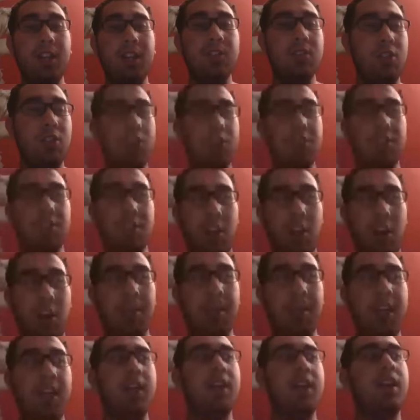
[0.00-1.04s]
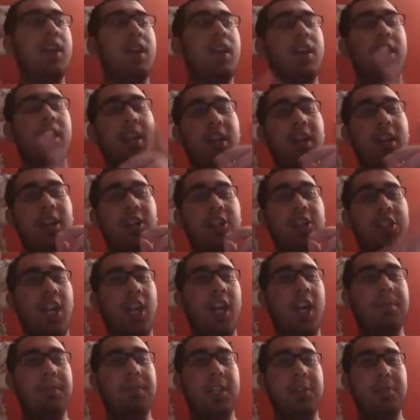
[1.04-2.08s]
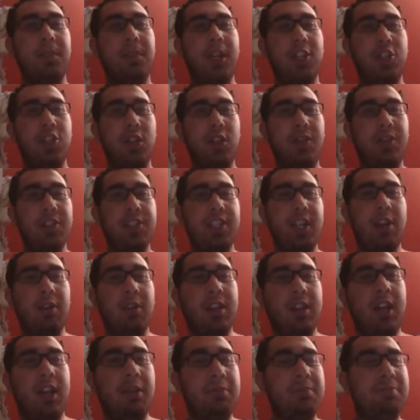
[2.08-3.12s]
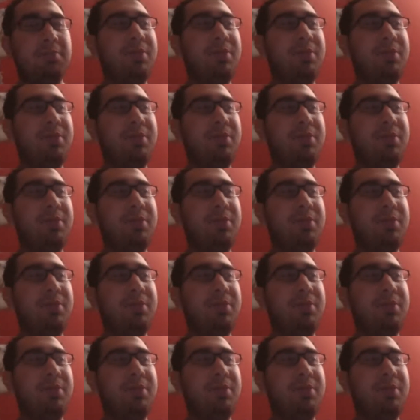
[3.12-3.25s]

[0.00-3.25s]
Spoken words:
as long as you call me. Shut up, that's my intro for SoundCloud.